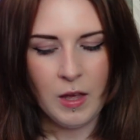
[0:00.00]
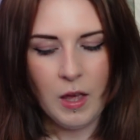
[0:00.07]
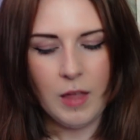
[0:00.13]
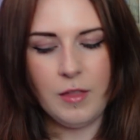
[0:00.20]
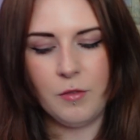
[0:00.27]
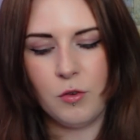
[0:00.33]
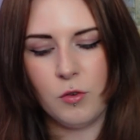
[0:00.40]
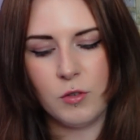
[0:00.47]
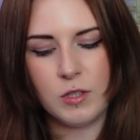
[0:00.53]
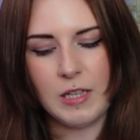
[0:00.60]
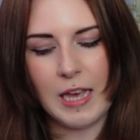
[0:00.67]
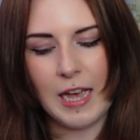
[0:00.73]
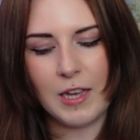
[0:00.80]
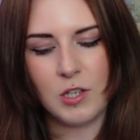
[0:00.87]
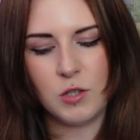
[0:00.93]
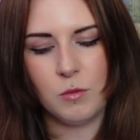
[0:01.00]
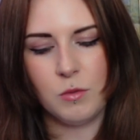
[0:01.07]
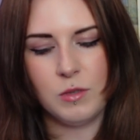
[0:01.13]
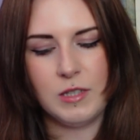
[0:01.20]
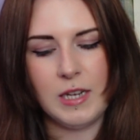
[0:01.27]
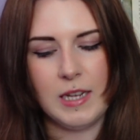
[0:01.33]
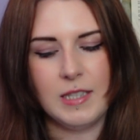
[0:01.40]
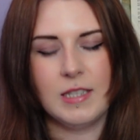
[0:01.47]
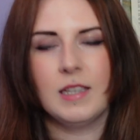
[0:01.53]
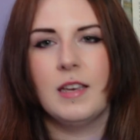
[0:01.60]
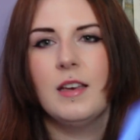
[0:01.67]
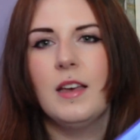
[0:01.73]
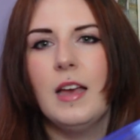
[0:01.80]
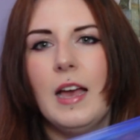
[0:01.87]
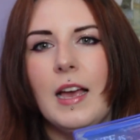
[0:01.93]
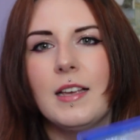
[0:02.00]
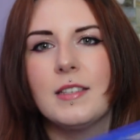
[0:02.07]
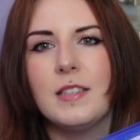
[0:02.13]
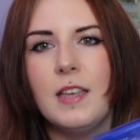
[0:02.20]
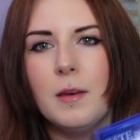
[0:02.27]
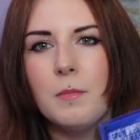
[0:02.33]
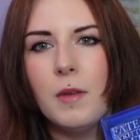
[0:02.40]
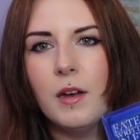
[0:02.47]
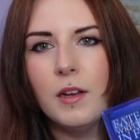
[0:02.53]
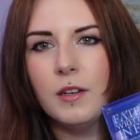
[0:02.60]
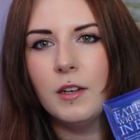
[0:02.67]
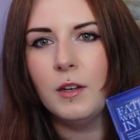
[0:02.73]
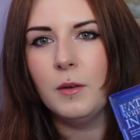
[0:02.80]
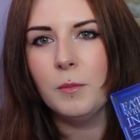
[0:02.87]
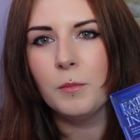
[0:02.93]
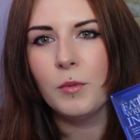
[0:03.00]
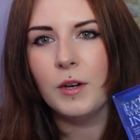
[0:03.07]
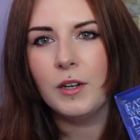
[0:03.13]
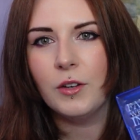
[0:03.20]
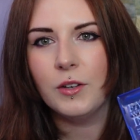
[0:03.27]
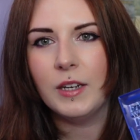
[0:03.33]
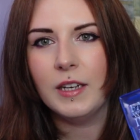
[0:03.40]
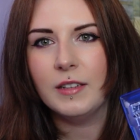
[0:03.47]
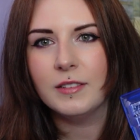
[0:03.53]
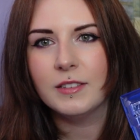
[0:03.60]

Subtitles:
And of course the actual disc has the Amano print on it,